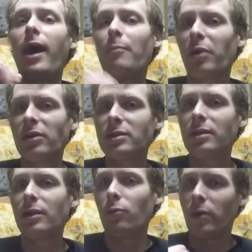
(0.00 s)

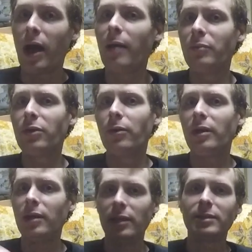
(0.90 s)
personally, what I'm
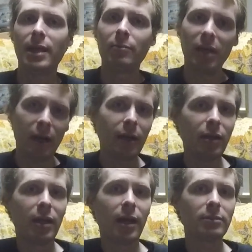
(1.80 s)
doing is I'm getting
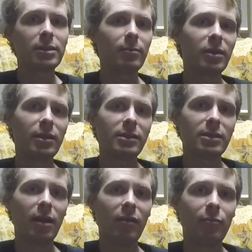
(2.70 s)
in on some of this
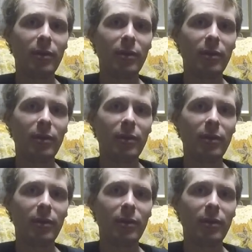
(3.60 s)
stuff,